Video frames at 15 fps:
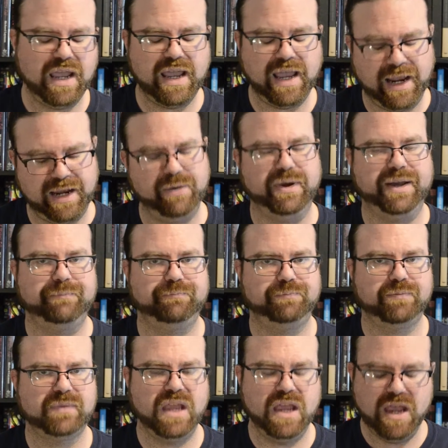Anyway,
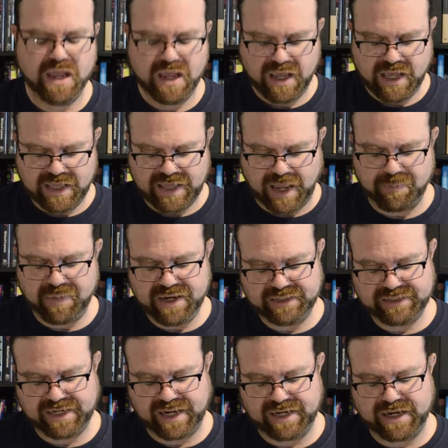that being
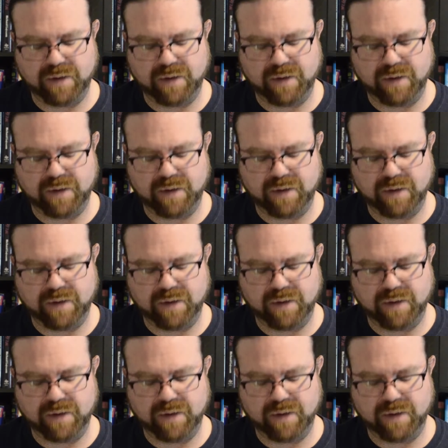said,